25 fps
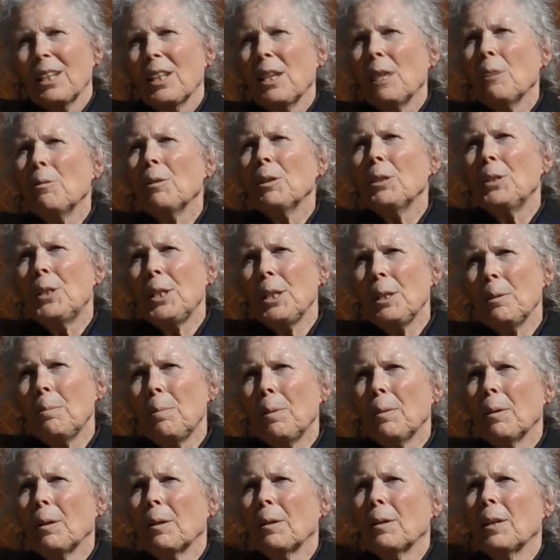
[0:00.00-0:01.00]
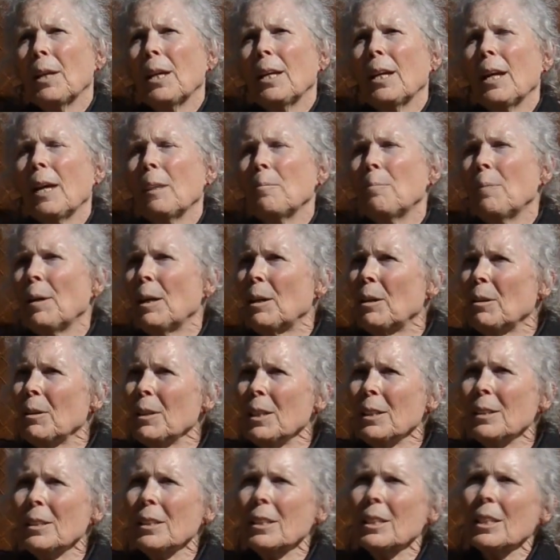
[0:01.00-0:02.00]
They were deeper, they had better
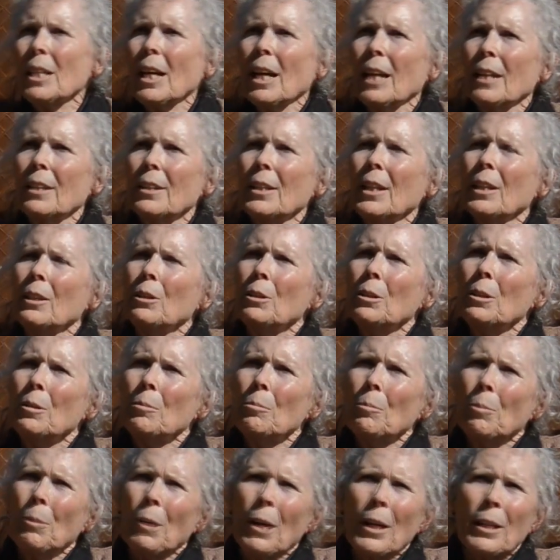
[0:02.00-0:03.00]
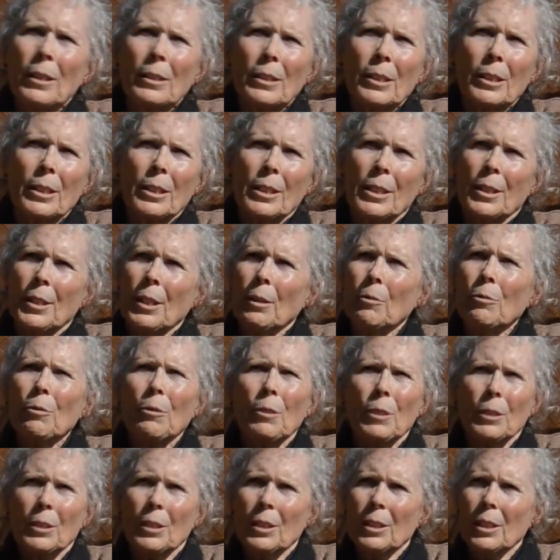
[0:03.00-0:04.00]
insight, they could embrace
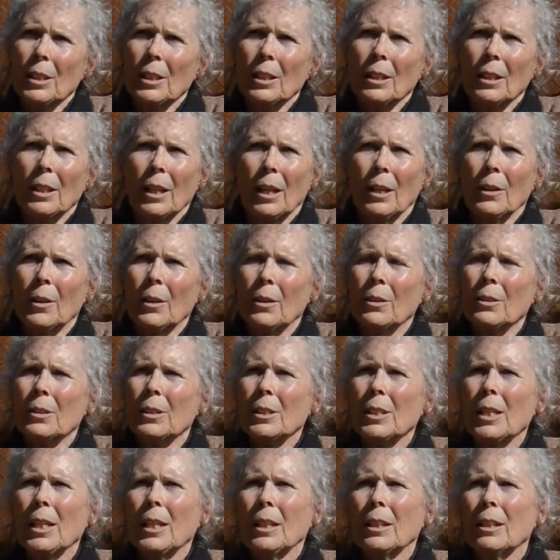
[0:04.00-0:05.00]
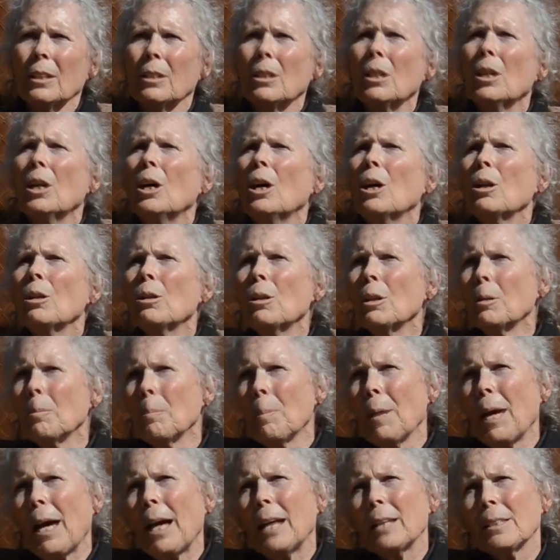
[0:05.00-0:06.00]
difference in others, they could look
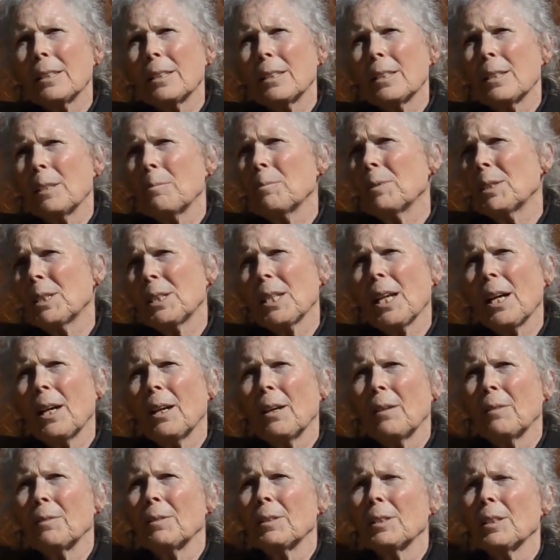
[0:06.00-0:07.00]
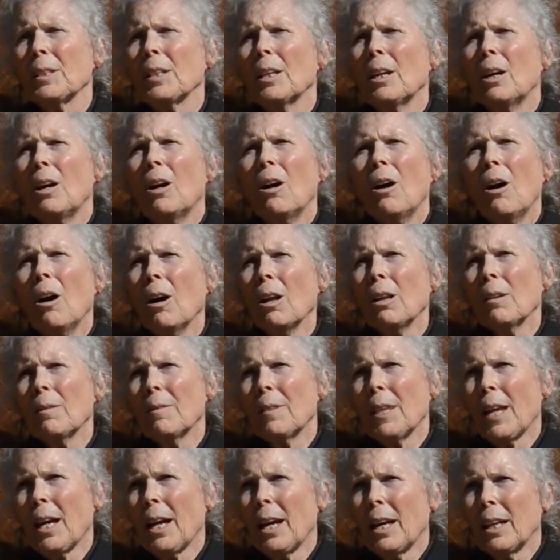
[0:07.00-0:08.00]
past themselves, all
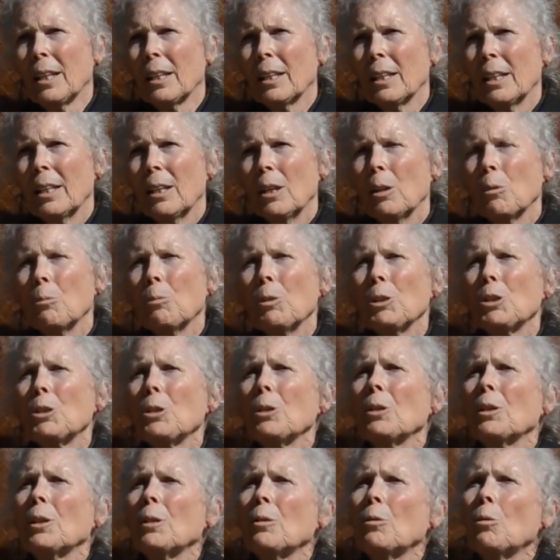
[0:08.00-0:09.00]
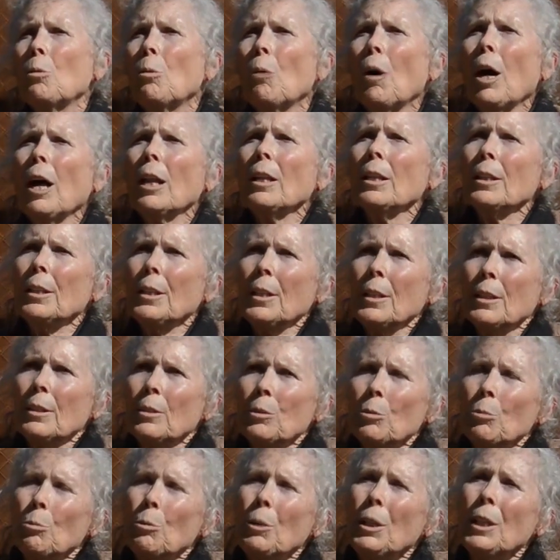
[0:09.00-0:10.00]
of that, which are the
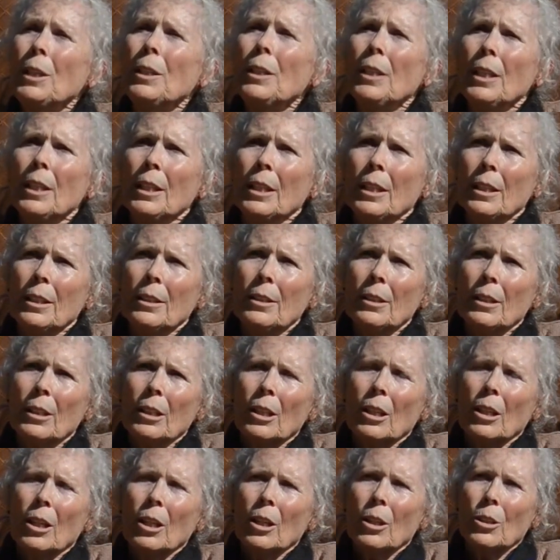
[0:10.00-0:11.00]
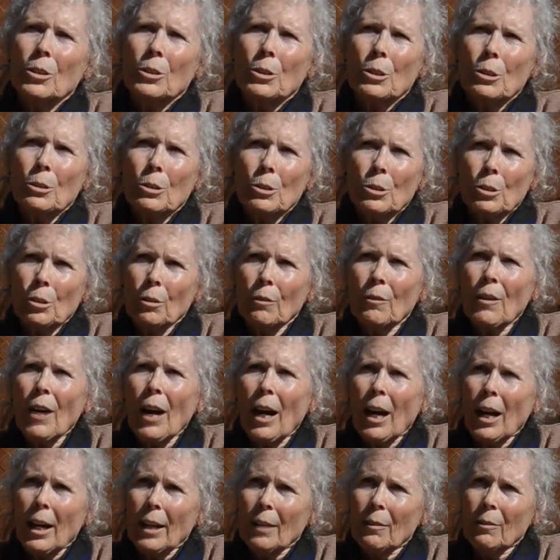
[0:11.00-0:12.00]
qualities we need to
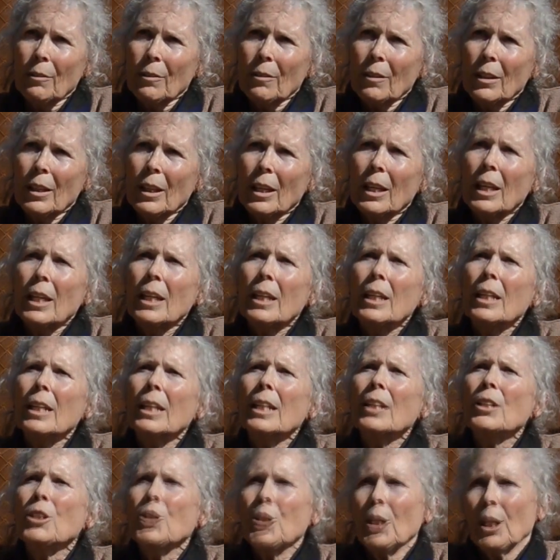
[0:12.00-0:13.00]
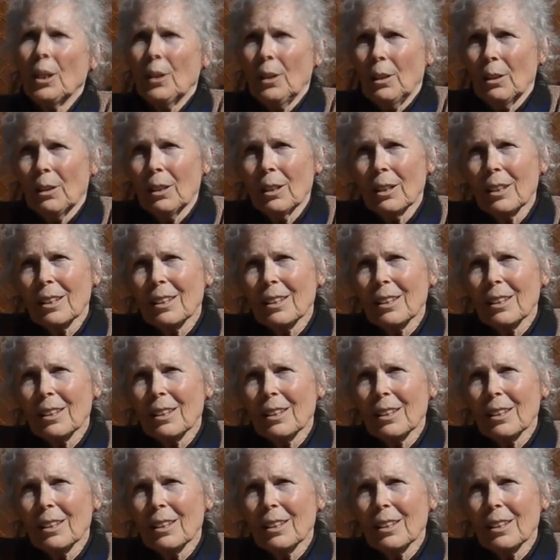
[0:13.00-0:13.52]
survive each other